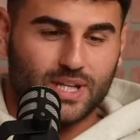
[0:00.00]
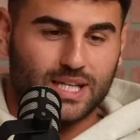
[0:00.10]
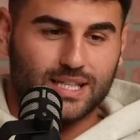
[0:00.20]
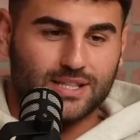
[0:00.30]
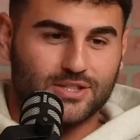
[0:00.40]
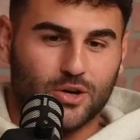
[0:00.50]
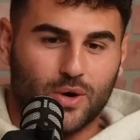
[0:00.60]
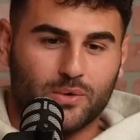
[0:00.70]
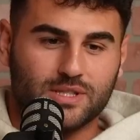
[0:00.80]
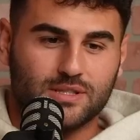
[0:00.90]
And
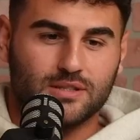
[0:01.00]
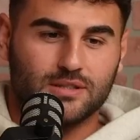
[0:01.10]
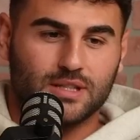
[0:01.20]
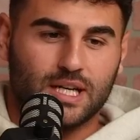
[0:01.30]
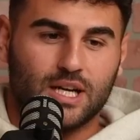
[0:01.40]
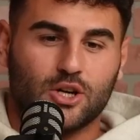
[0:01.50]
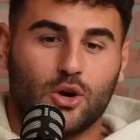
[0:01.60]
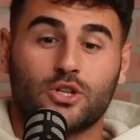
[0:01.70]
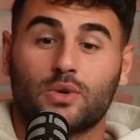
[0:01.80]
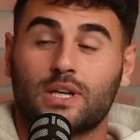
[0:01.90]
so
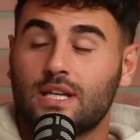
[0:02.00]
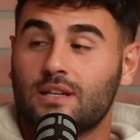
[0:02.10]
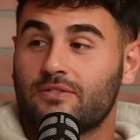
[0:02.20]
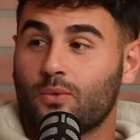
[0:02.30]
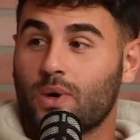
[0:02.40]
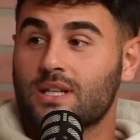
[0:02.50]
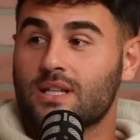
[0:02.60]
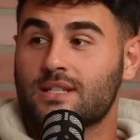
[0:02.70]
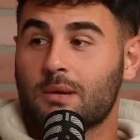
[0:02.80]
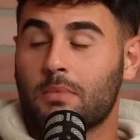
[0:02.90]
Coach O'Keefe went to the
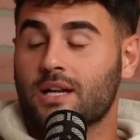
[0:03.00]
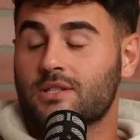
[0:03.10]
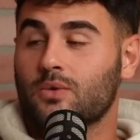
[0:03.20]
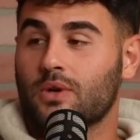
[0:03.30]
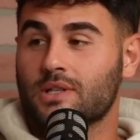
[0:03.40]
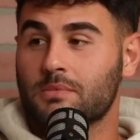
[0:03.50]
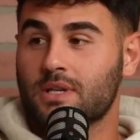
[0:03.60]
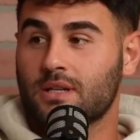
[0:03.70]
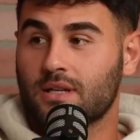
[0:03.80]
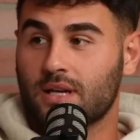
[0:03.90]
same high school as
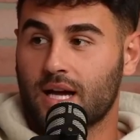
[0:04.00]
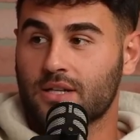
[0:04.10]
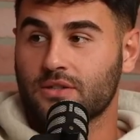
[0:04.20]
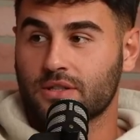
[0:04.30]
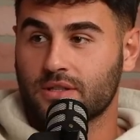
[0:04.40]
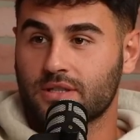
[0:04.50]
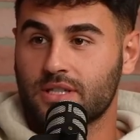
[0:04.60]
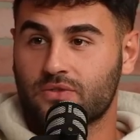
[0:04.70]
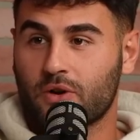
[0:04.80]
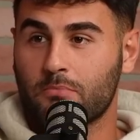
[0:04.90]
me, actually.
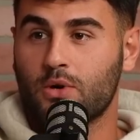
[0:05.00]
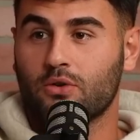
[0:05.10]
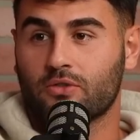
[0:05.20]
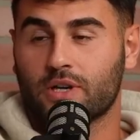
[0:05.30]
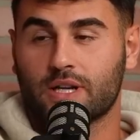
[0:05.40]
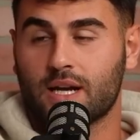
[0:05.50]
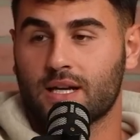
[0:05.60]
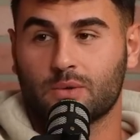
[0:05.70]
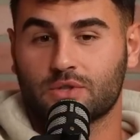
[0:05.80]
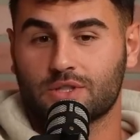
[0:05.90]
He's from Milford,
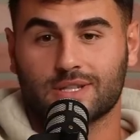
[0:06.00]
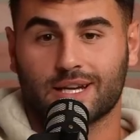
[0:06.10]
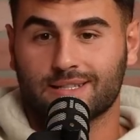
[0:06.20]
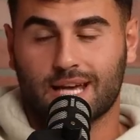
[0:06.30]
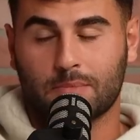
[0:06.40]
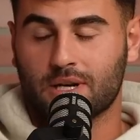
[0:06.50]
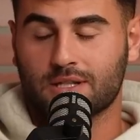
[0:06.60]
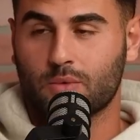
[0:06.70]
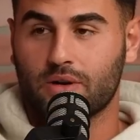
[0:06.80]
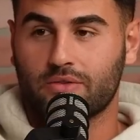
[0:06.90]
Connecticut, which is like 10 minutes
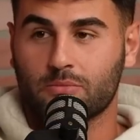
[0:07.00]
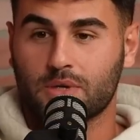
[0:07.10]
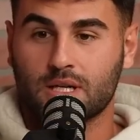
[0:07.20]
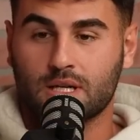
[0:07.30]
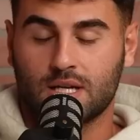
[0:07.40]
away from me.